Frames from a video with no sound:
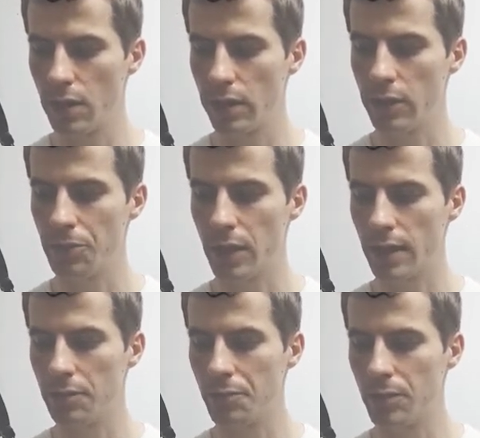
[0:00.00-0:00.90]
Here you
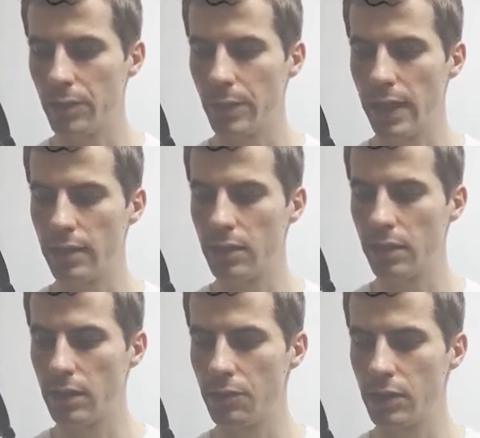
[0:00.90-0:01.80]
can remind
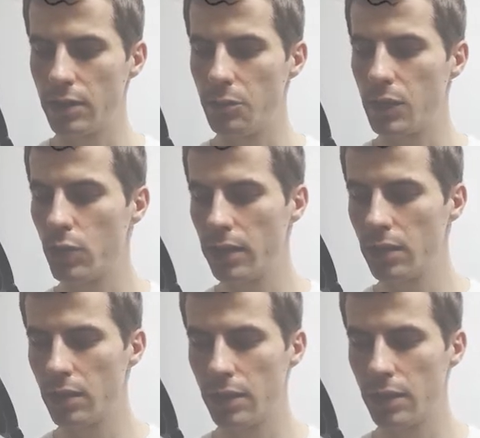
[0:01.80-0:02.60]
the difference between